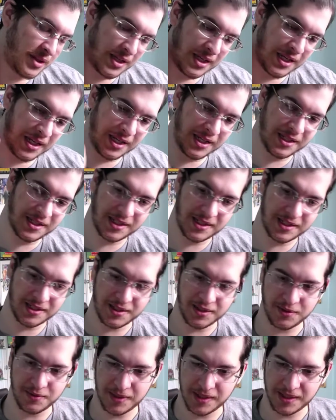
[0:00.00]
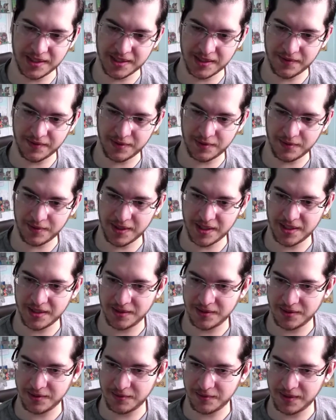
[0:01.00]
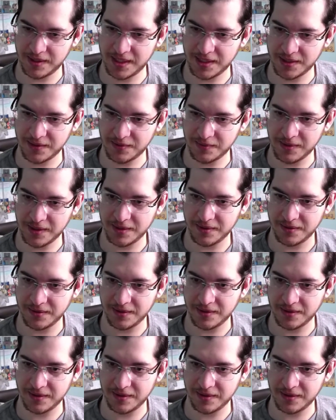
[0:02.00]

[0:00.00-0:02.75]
is, it's the 27th, right? It's 3 days from now.